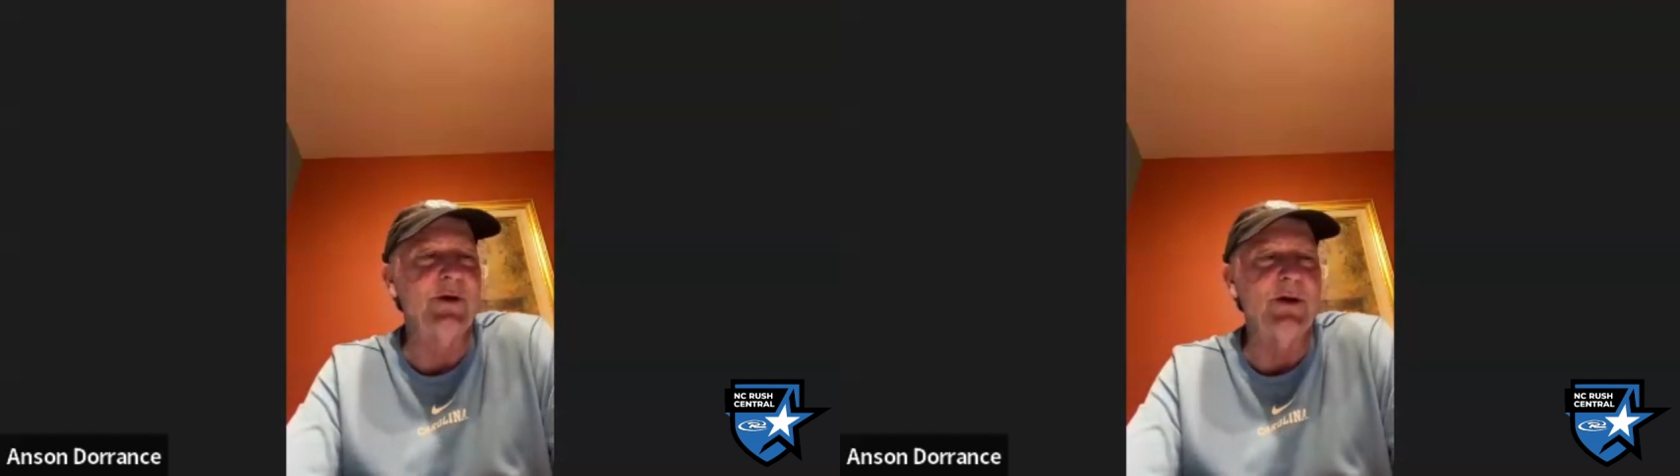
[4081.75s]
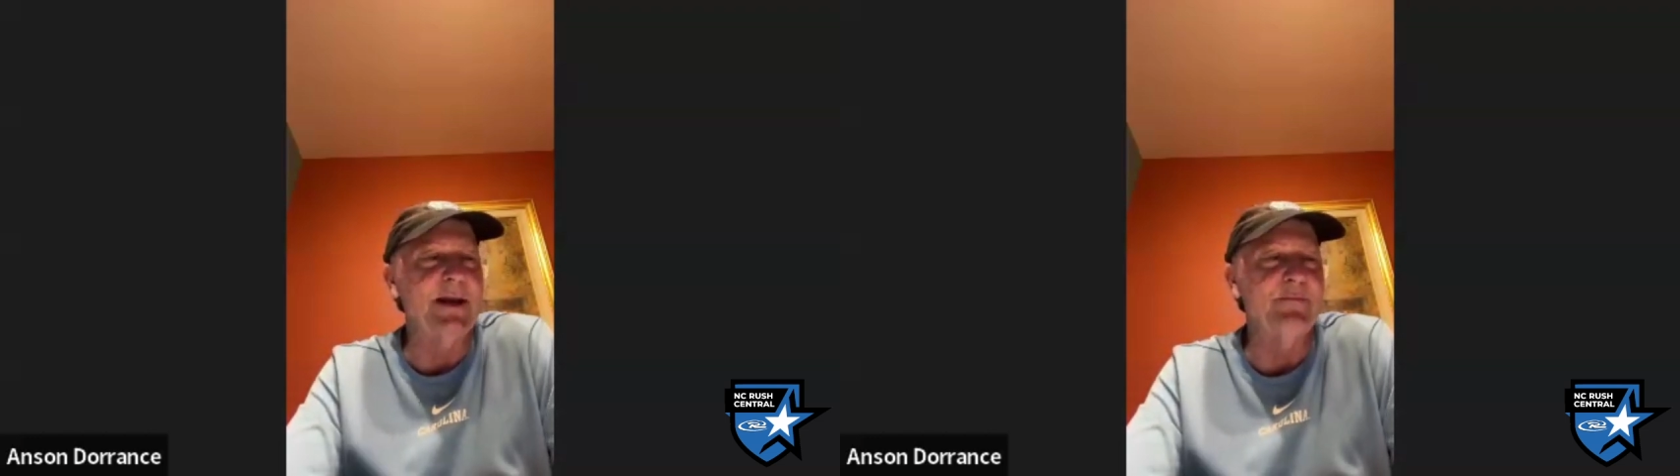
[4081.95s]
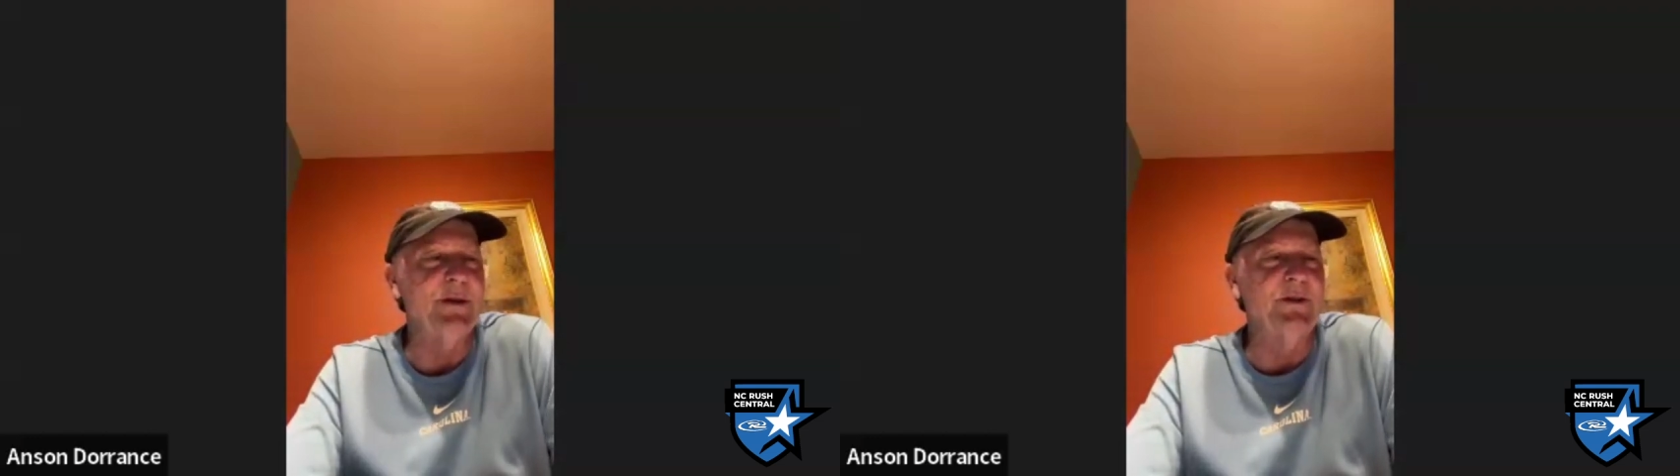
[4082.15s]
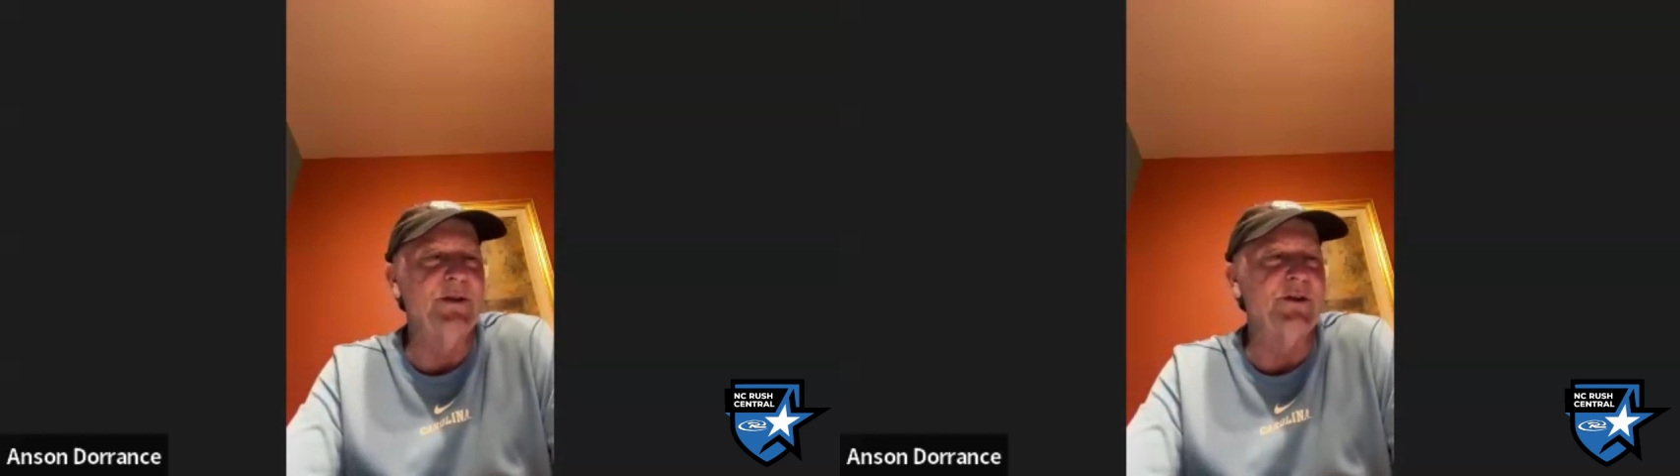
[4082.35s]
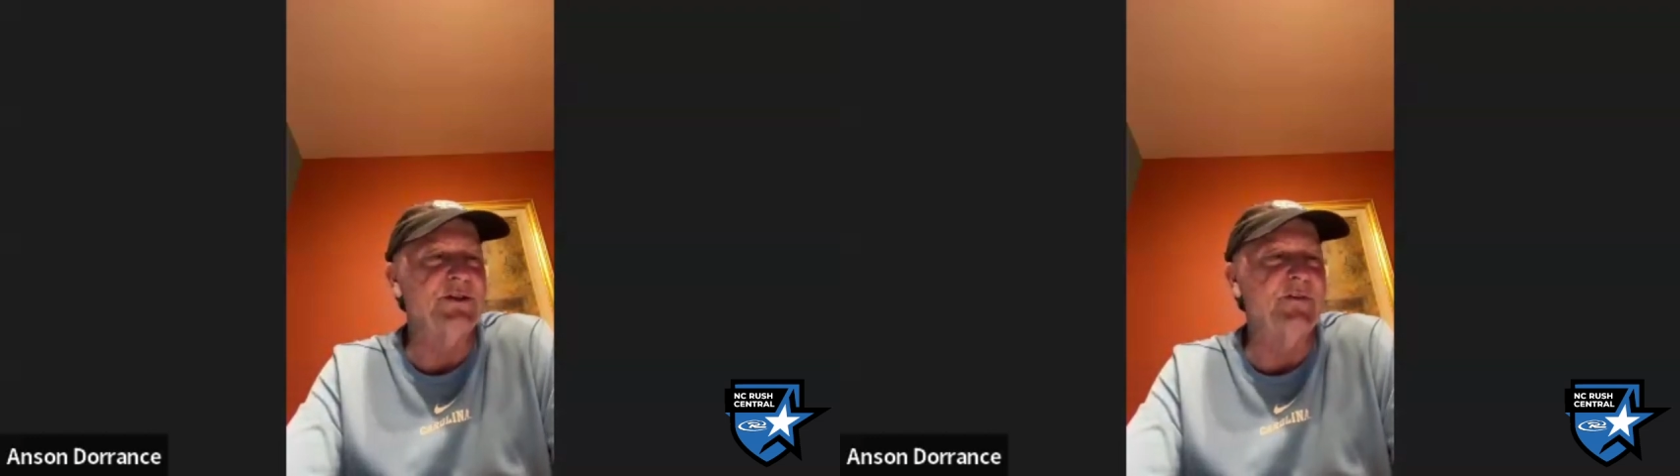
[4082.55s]
we want to
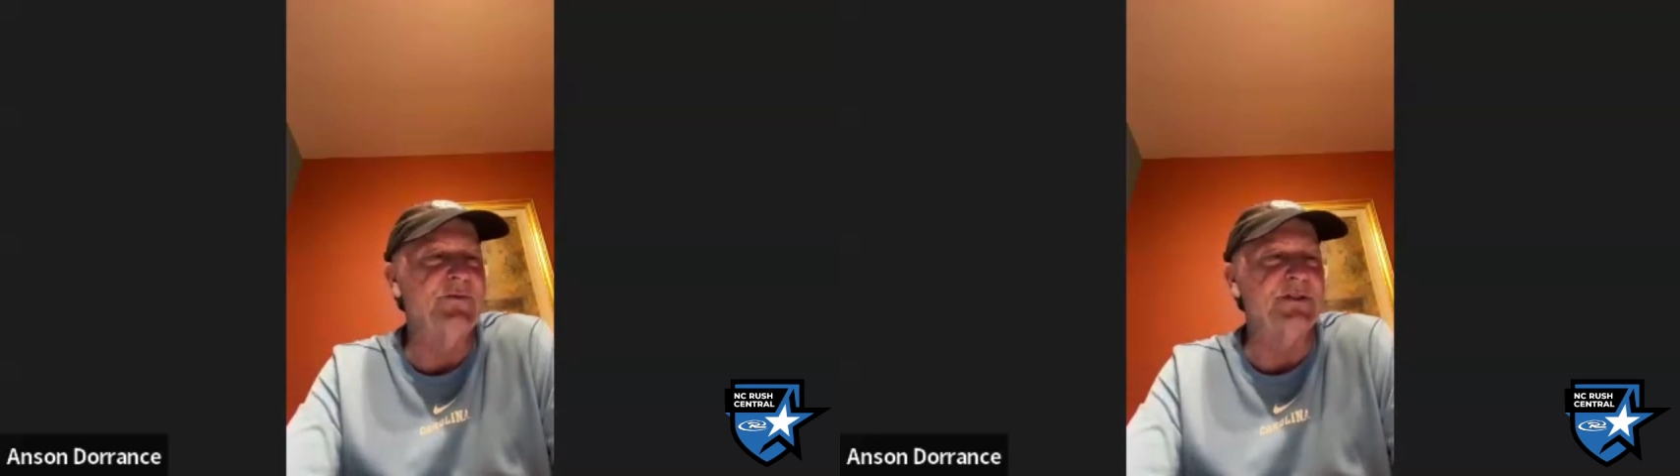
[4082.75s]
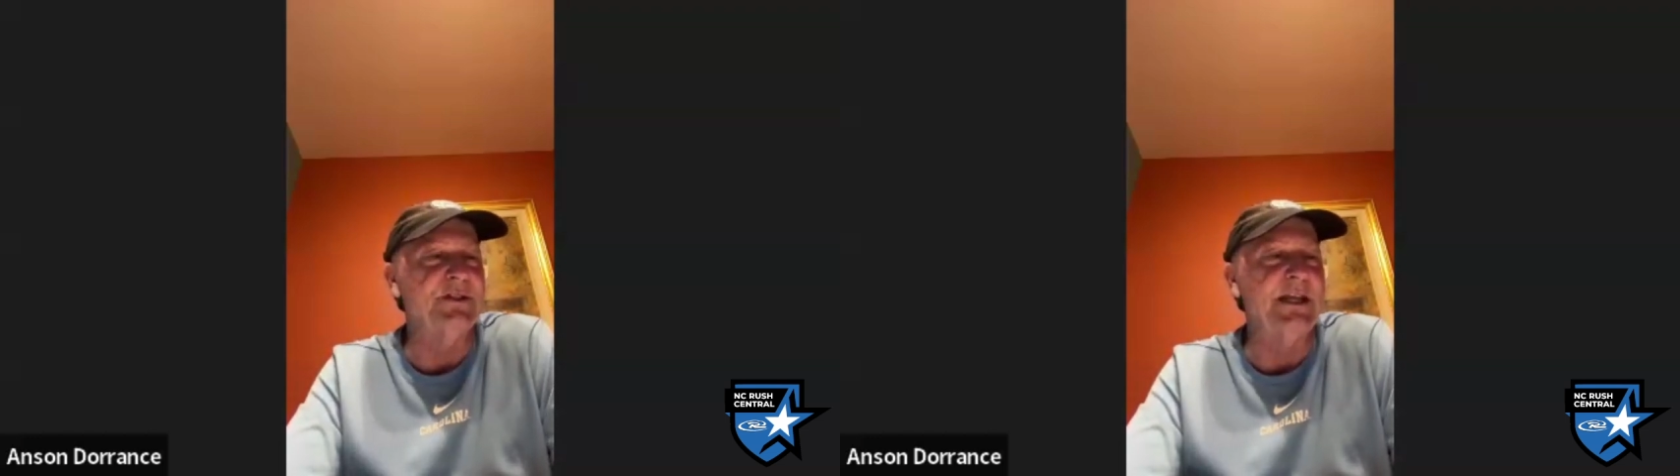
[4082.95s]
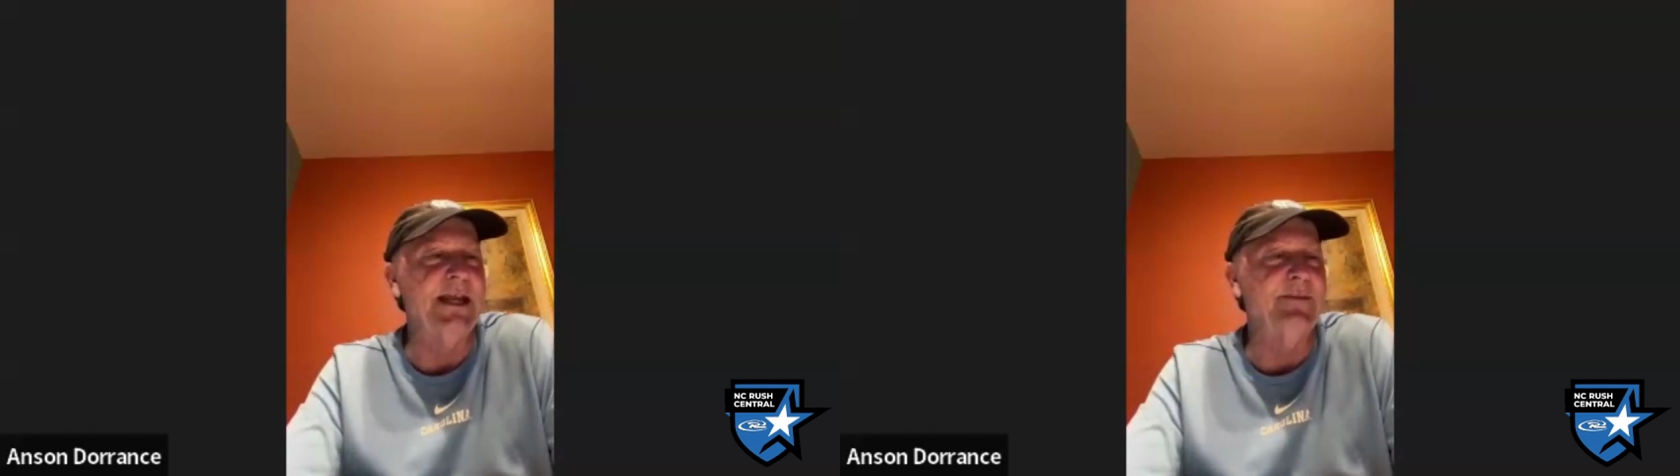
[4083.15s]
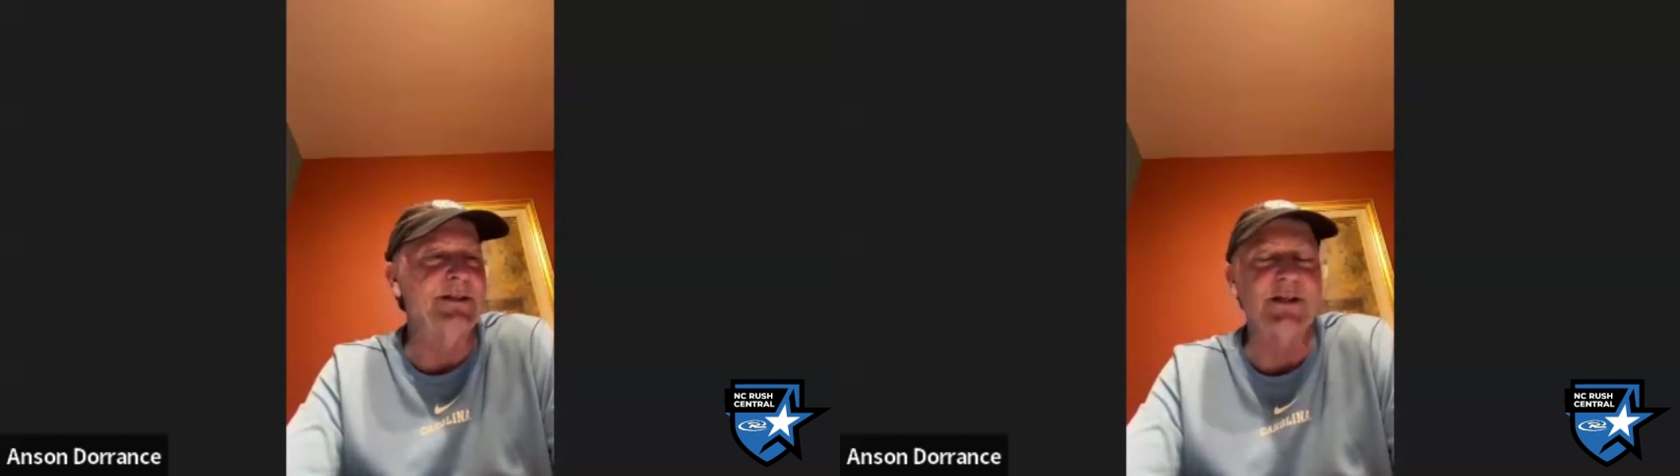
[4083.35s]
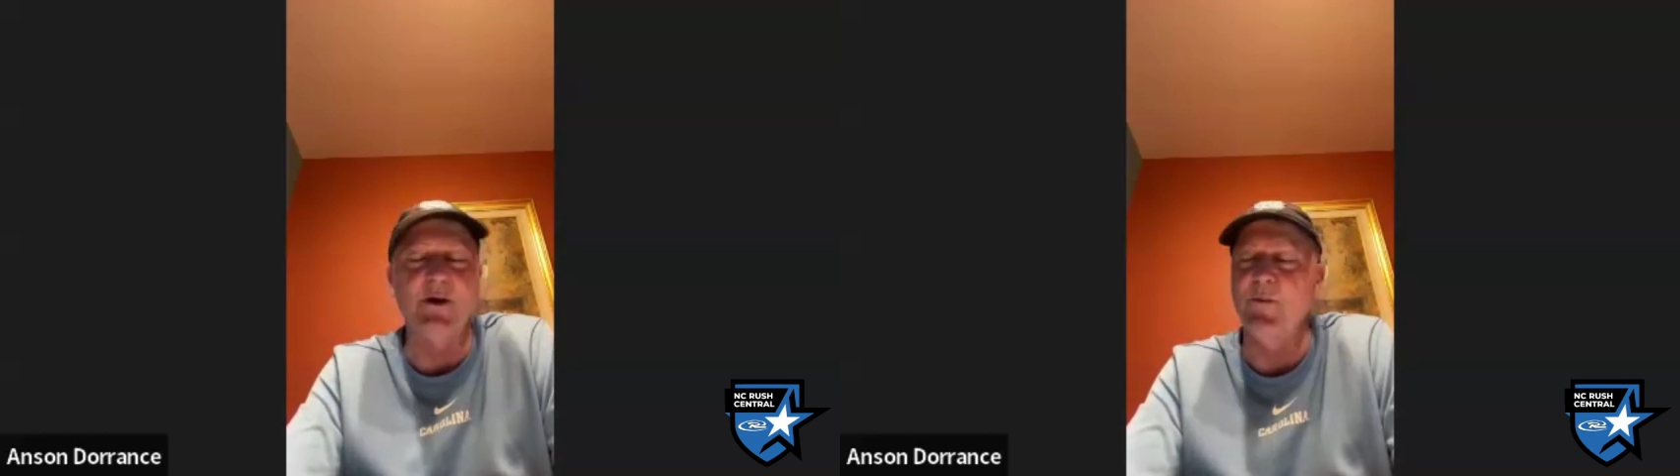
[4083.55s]
build their self-esteem.
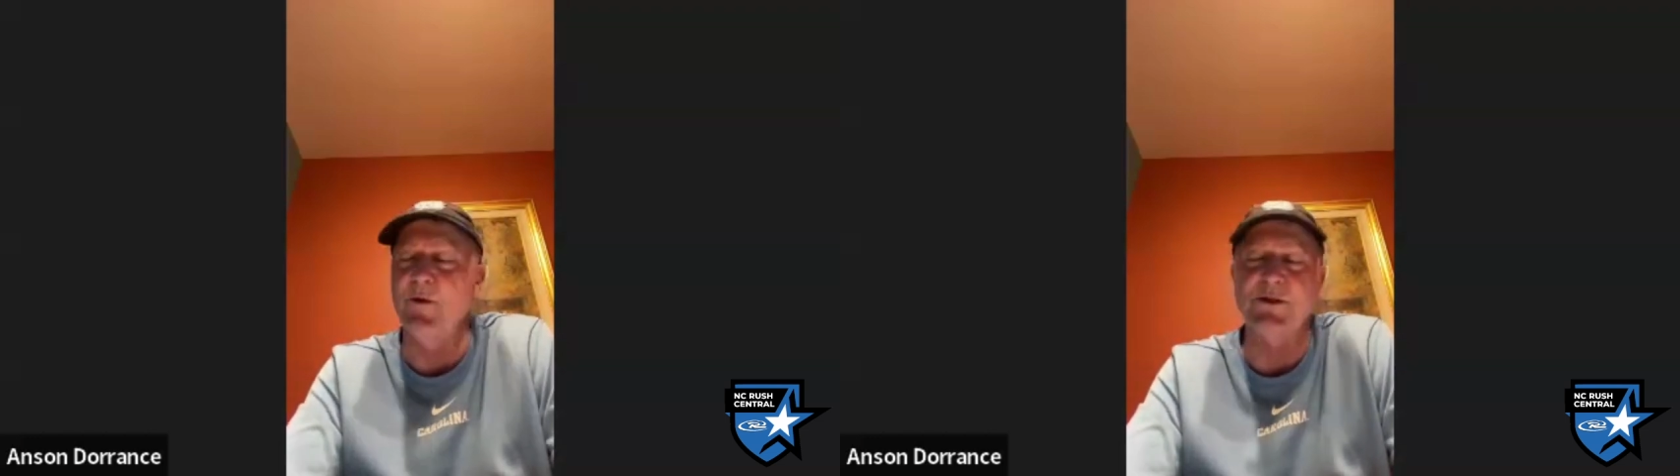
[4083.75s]
And so